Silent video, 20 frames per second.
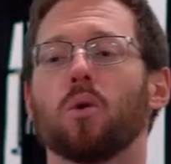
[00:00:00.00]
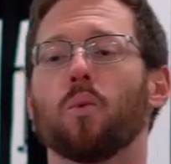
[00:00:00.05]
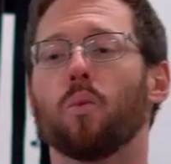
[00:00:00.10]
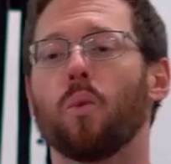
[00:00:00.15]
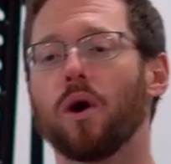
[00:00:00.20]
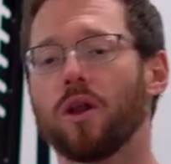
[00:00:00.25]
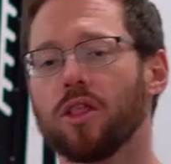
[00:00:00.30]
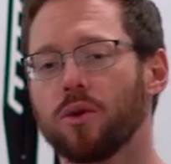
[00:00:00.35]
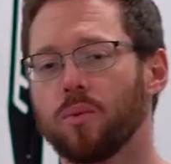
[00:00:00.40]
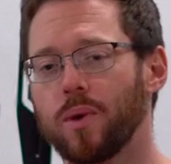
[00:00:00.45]

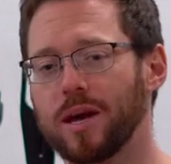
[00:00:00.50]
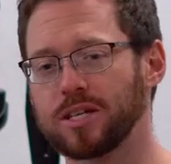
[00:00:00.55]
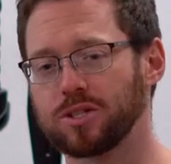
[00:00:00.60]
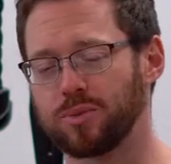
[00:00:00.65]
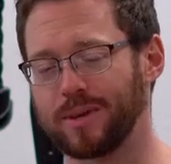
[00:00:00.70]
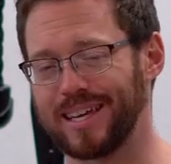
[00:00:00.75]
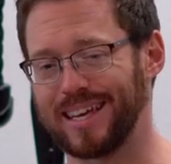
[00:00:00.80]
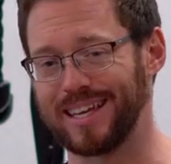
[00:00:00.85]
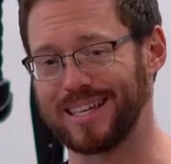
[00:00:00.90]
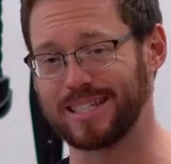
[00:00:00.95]
One of the ways
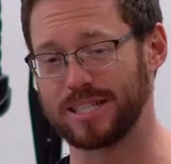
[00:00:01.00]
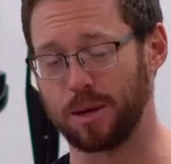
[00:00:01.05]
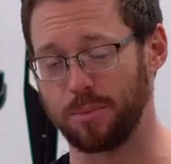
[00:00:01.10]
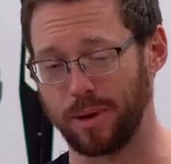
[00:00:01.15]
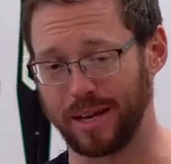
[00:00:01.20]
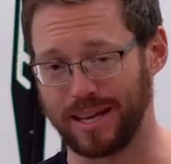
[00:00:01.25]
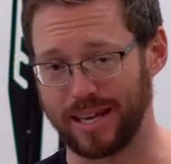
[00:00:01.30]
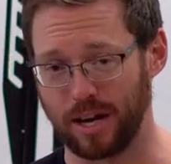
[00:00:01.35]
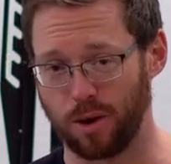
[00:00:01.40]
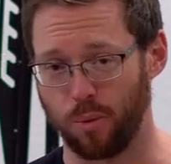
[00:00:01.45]
we can
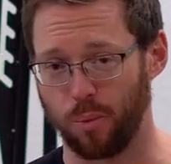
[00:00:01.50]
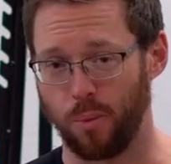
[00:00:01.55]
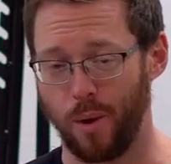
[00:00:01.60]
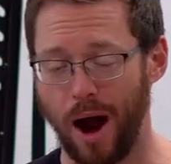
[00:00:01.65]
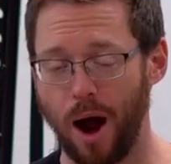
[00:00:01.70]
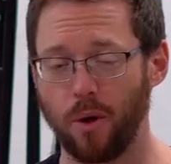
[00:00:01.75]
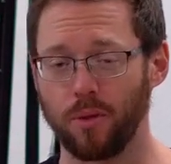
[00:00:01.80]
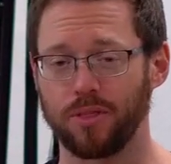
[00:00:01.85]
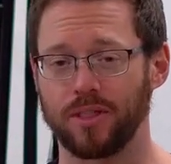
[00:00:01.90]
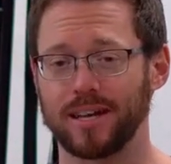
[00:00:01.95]
somewhat get
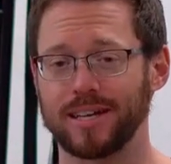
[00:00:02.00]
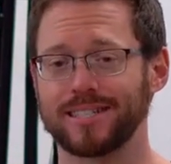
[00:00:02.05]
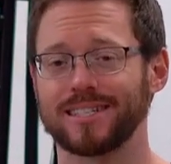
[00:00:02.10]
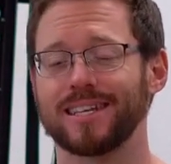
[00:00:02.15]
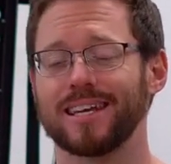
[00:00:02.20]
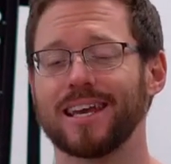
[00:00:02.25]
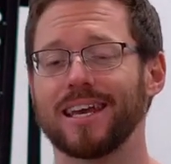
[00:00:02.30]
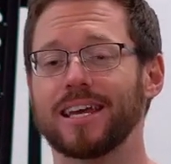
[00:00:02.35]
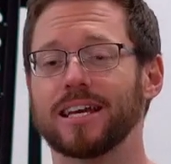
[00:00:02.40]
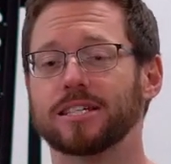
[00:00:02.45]
around
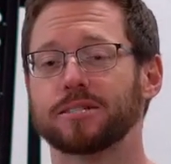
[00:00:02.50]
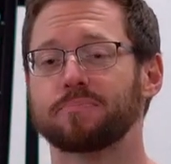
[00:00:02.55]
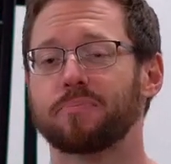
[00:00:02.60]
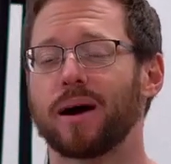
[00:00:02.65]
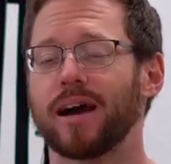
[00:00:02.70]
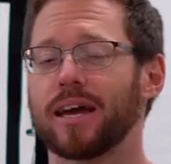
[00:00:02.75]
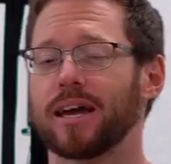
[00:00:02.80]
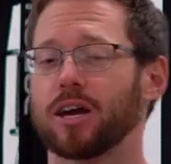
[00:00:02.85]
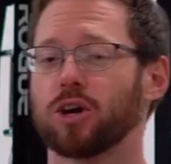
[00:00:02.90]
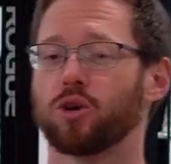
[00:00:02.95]
this is
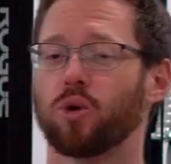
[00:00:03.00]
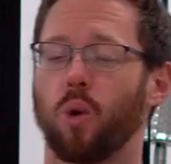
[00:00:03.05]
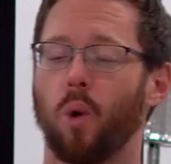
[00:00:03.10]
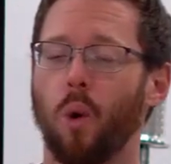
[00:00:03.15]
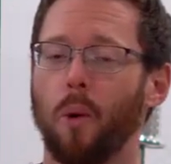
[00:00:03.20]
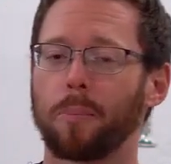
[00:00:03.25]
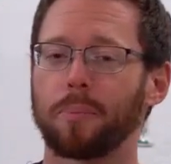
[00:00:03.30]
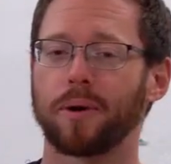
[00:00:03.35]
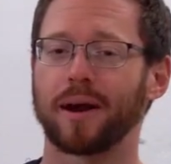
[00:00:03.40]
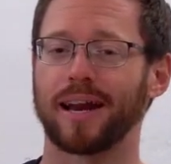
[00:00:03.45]
by
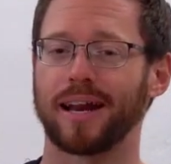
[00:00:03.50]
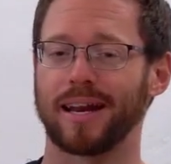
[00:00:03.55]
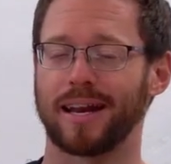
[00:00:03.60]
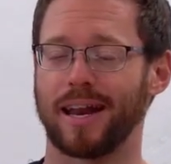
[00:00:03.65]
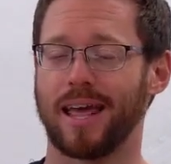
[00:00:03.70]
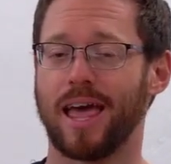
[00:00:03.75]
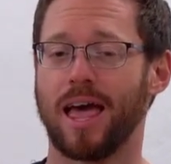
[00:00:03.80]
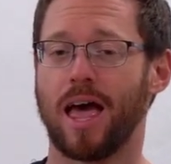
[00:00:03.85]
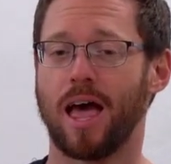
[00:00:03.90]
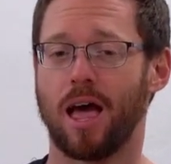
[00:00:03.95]
incorporating